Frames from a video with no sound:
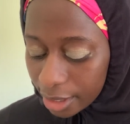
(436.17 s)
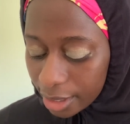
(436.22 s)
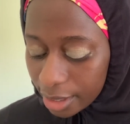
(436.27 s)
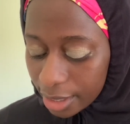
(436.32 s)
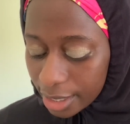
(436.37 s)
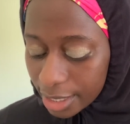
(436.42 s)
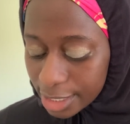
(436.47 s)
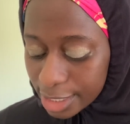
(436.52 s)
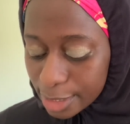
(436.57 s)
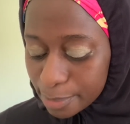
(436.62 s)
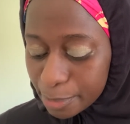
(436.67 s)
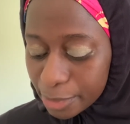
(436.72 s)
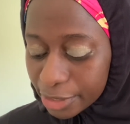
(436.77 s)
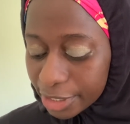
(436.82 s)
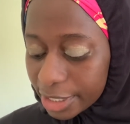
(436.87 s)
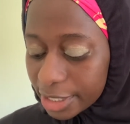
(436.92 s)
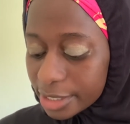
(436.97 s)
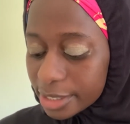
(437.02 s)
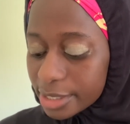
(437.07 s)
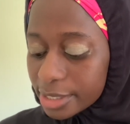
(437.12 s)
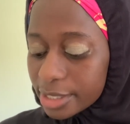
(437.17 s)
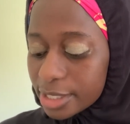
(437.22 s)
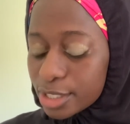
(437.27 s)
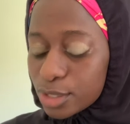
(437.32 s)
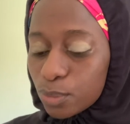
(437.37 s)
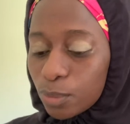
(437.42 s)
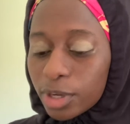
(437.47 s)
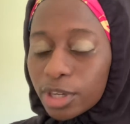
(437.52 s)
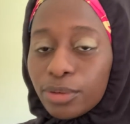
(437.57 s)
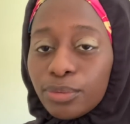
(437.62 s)
experiences,
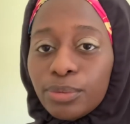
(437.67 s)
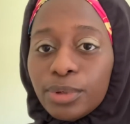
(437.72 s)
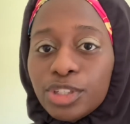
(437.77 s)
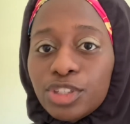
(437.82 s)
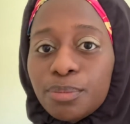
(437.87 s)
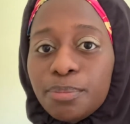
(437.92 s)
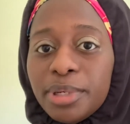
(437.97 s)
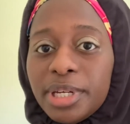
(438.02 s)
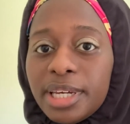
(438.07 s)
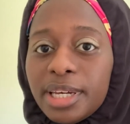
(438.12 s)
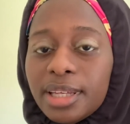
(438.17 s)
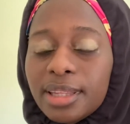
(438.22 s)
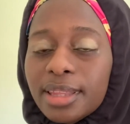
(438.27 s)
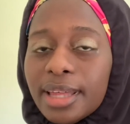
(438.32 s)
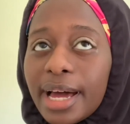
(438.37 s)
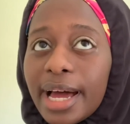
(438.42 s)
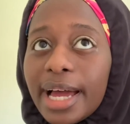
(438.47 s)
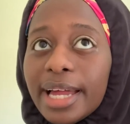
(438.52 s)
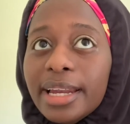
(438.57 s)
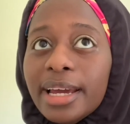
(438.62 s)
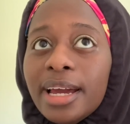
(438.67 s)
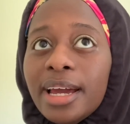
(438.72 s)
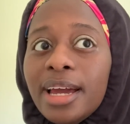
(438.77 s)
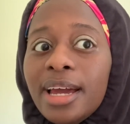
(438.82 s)
one of which being that,